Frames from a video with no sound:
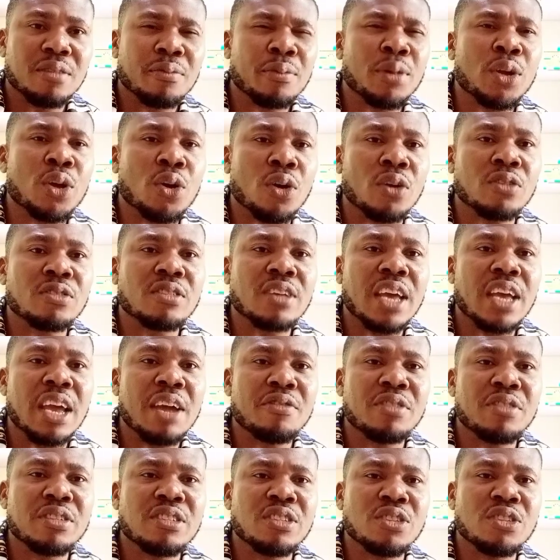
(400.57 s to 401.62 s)
because
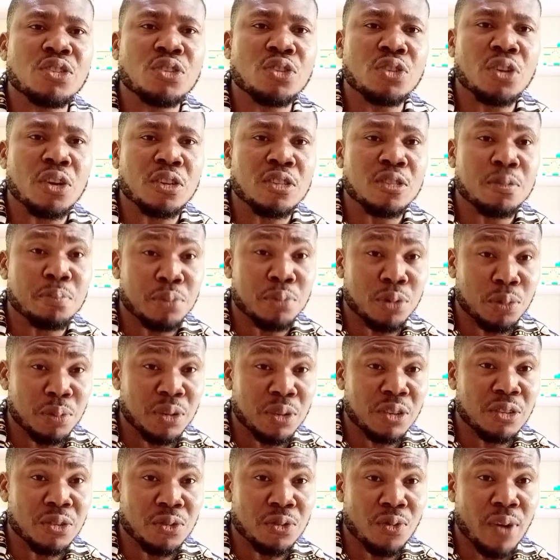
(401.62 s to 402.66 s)
everything you just
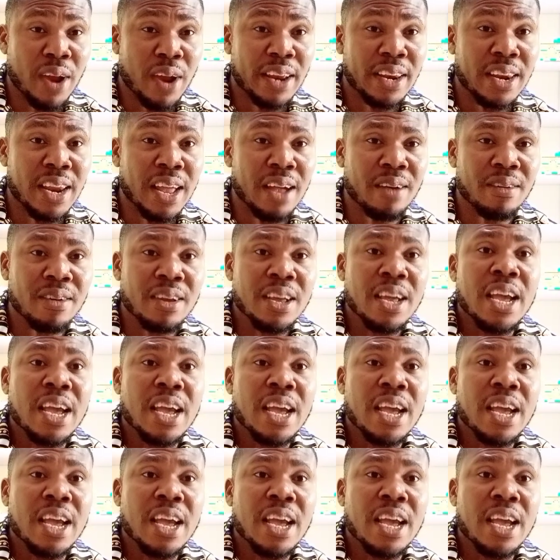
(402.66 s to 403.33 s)
promised right now,